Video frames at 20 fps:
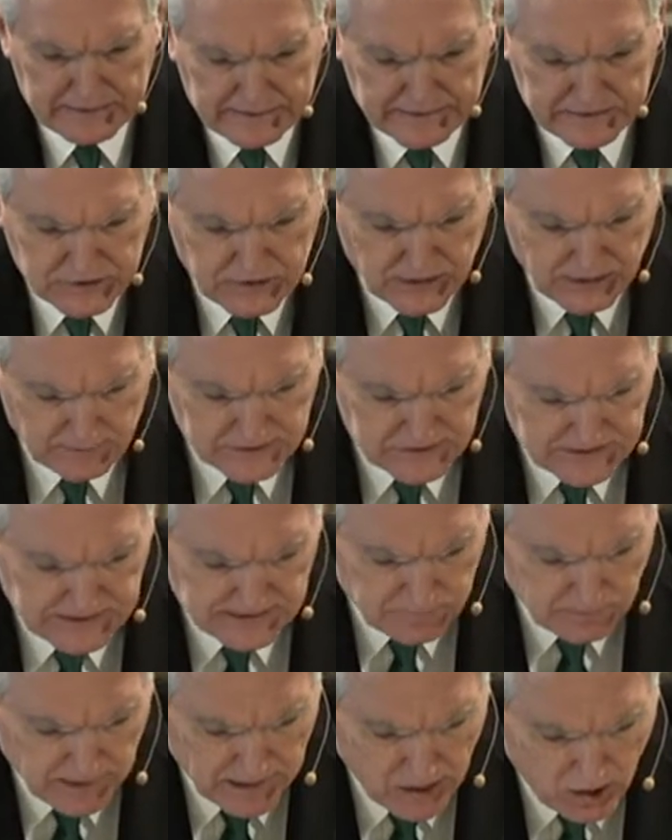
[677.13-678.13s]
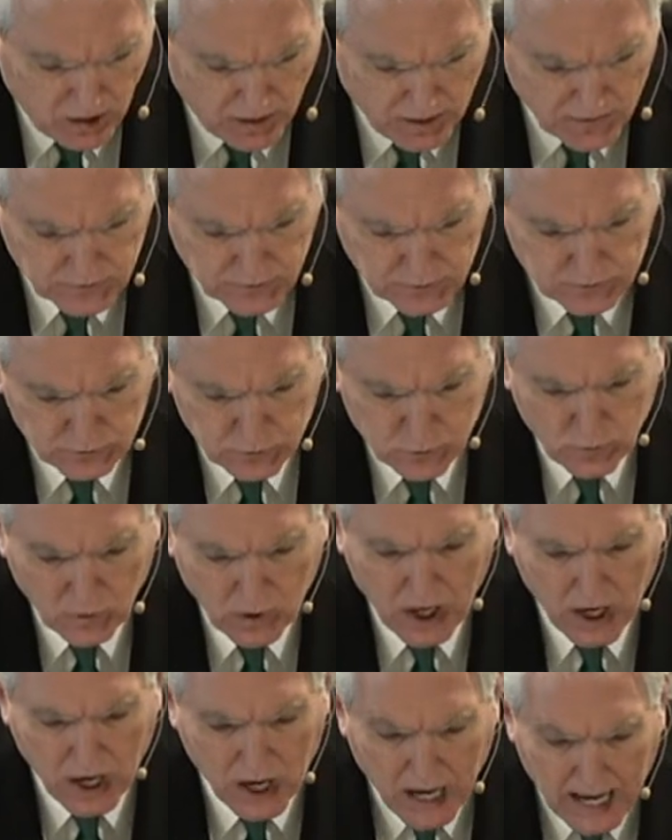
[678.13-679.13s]
the psalmist says, "My heart grew
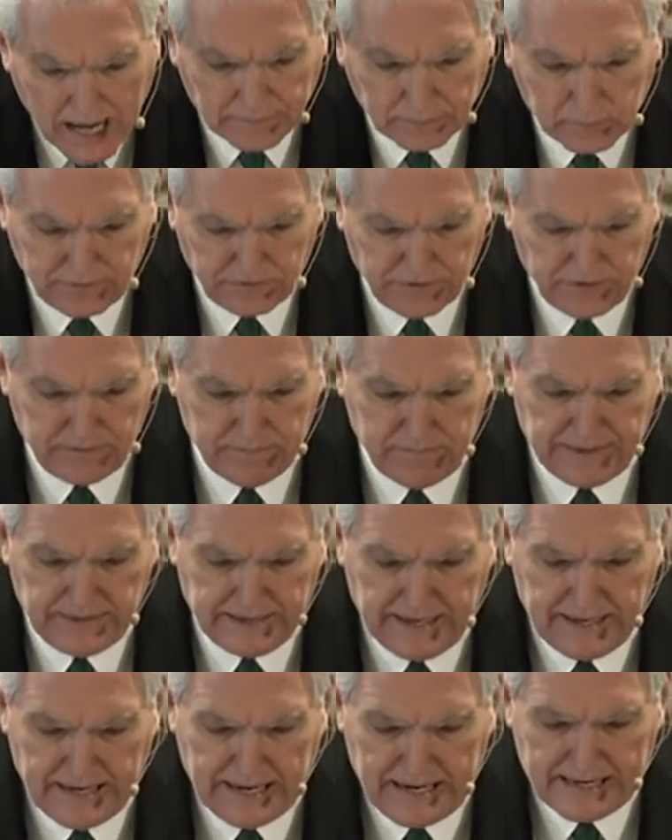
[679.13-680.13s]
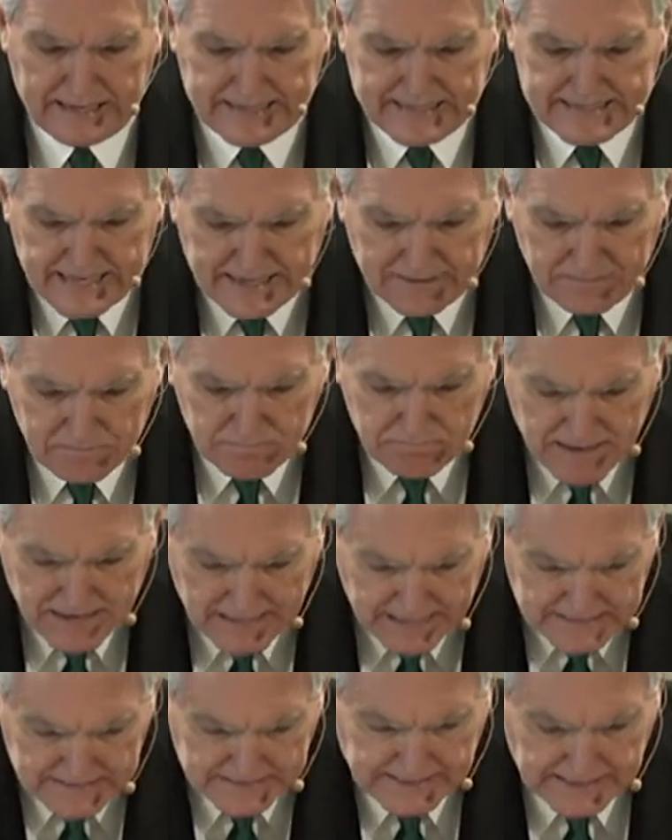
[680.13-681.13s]
hot within me, and as I
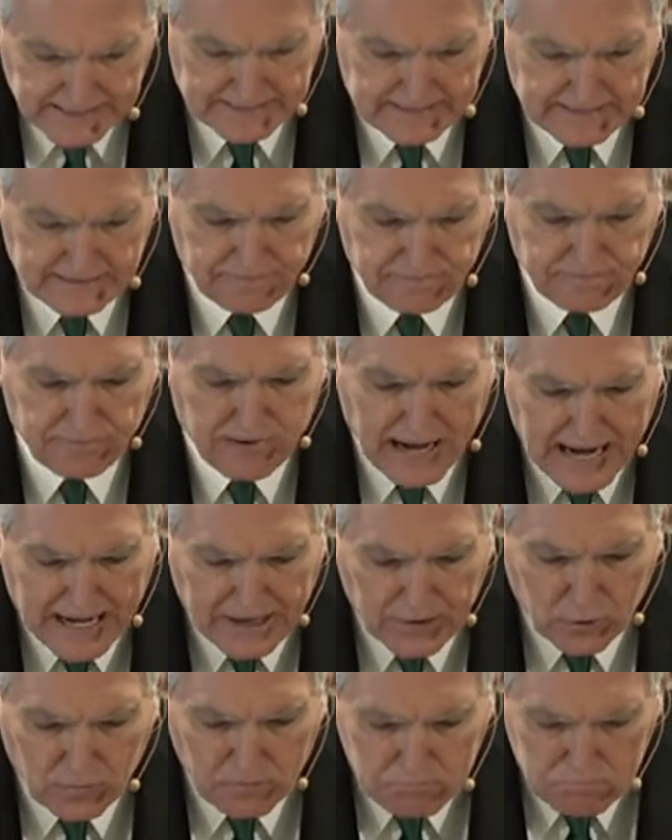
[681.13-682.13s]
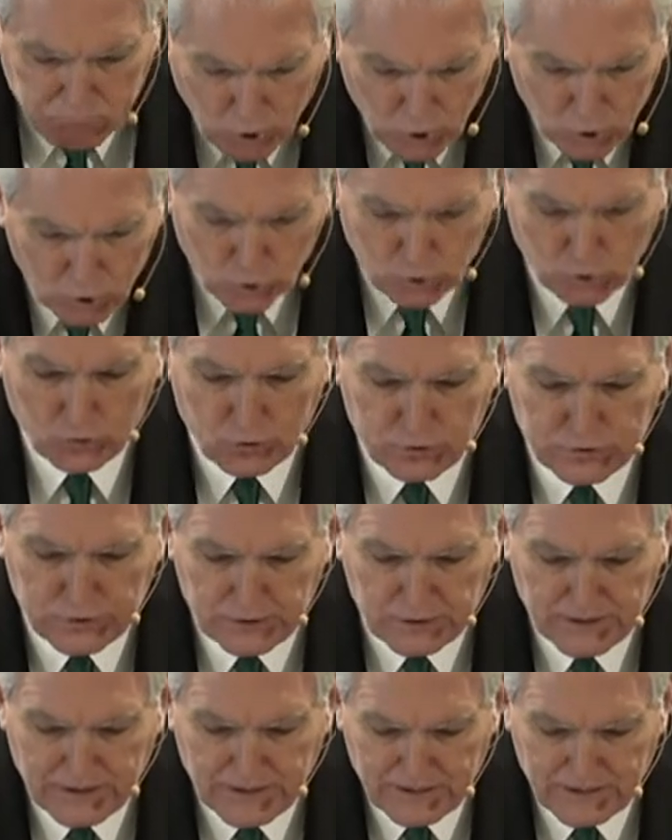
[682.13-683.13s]
meditated, the fire
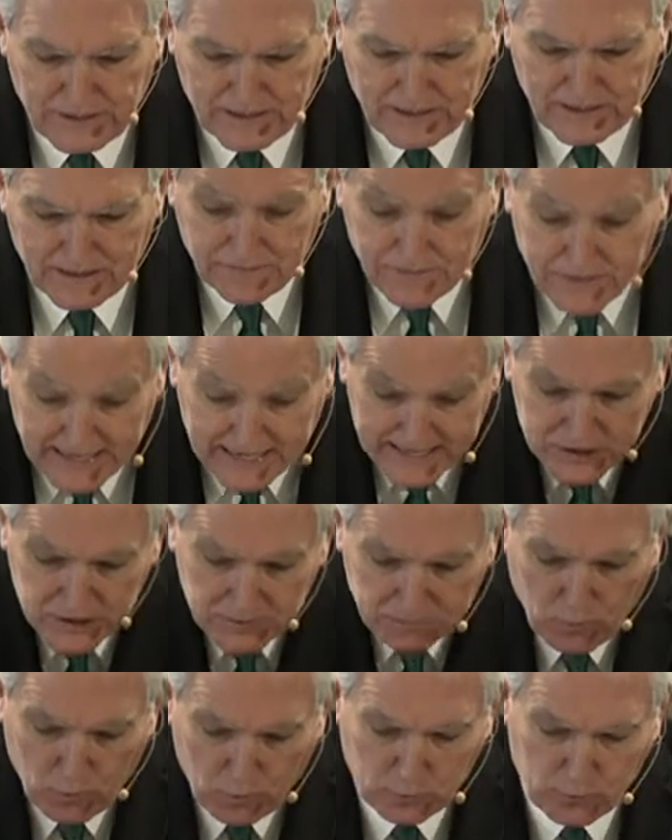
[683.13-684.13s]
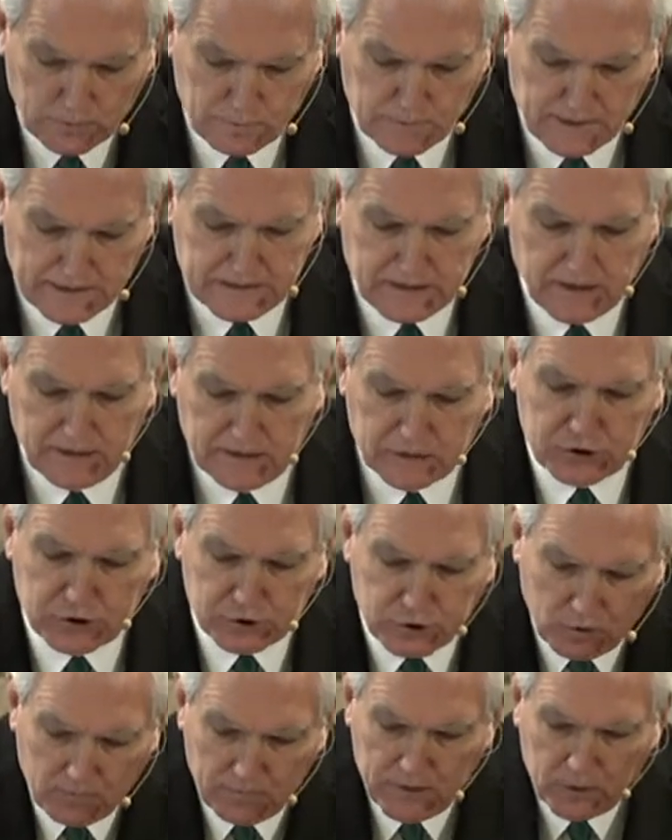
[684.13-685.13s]
burned. And then I spoke with my tongue,
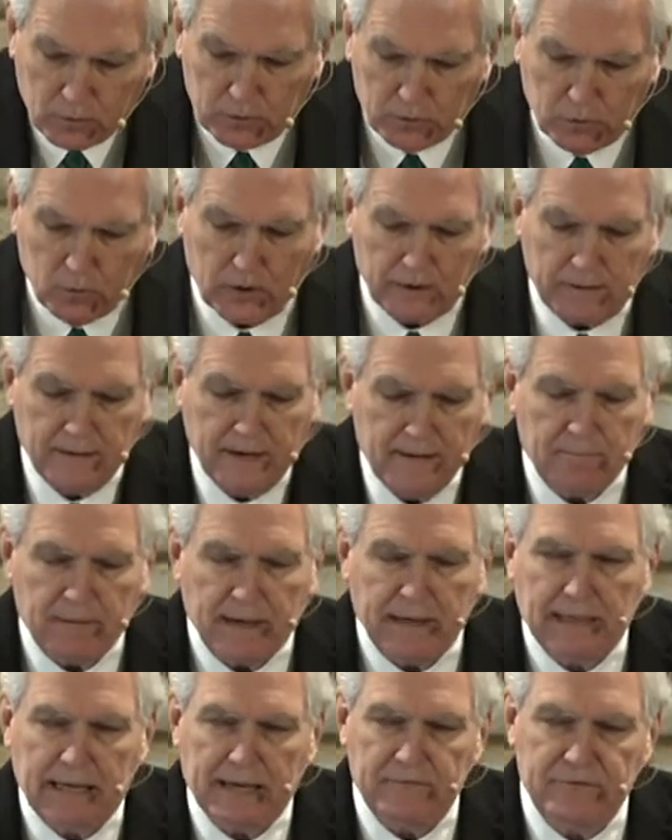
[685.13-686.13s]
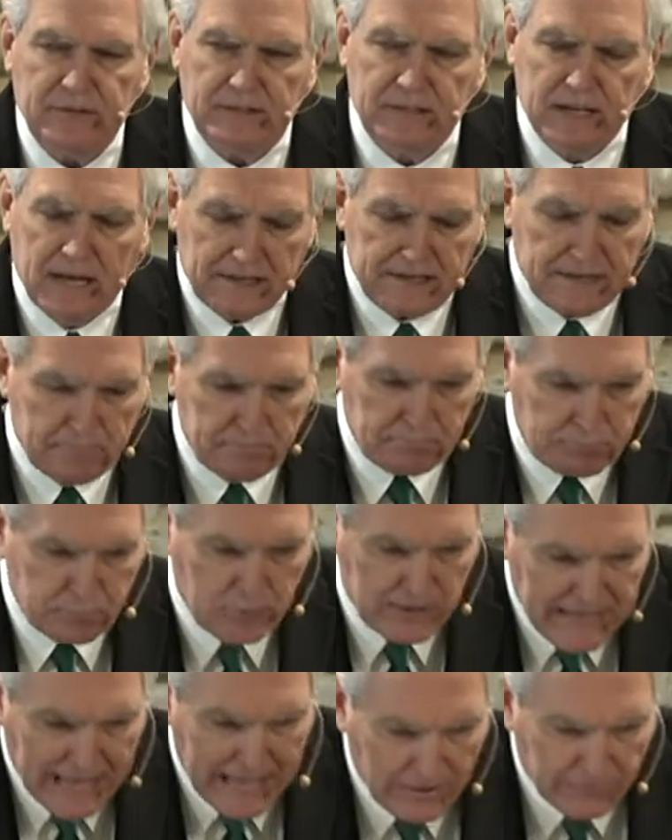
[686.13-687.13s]
'Show me, O Lord, my life's end.'"
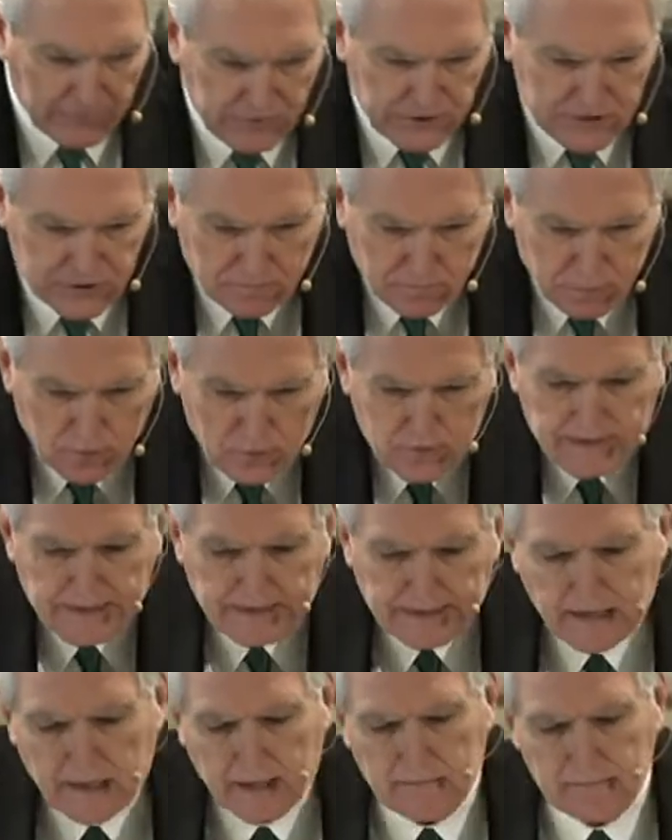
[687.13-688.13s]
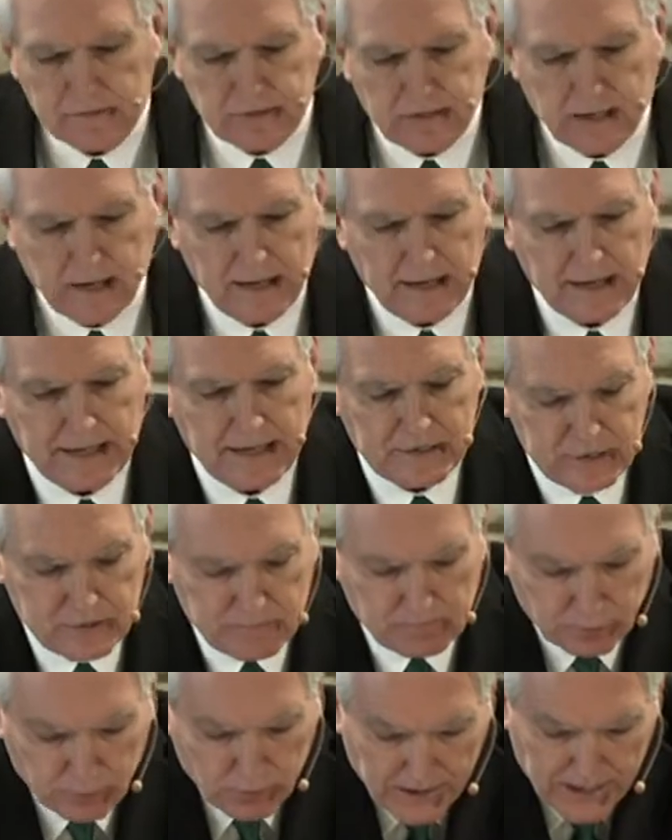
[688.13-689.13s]
Out of this burning comes his
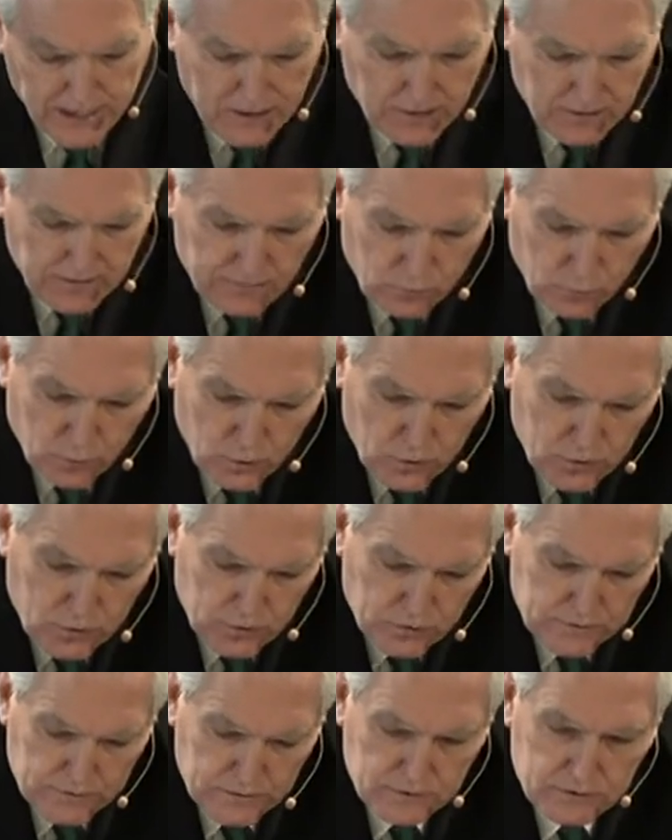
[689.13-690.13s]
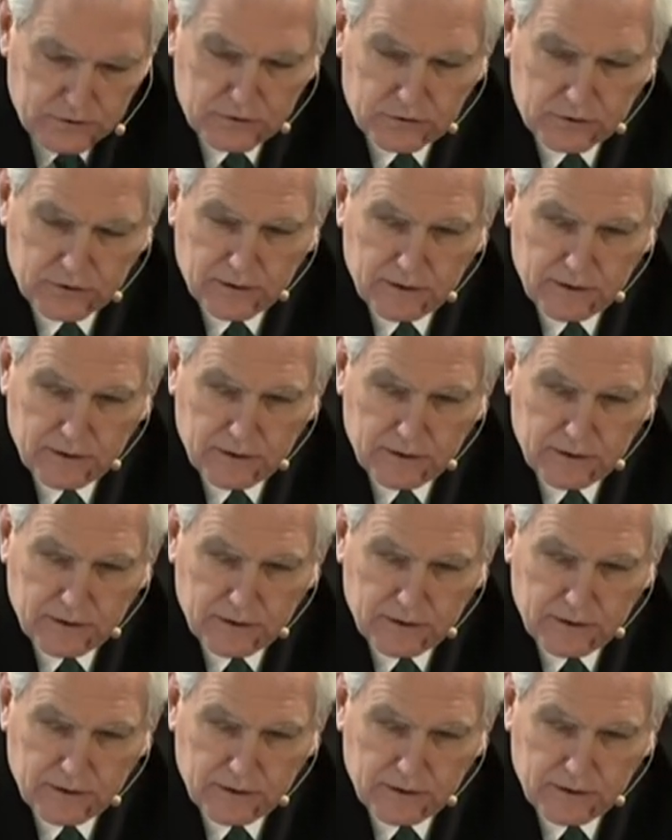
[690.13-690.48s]
prayer of words.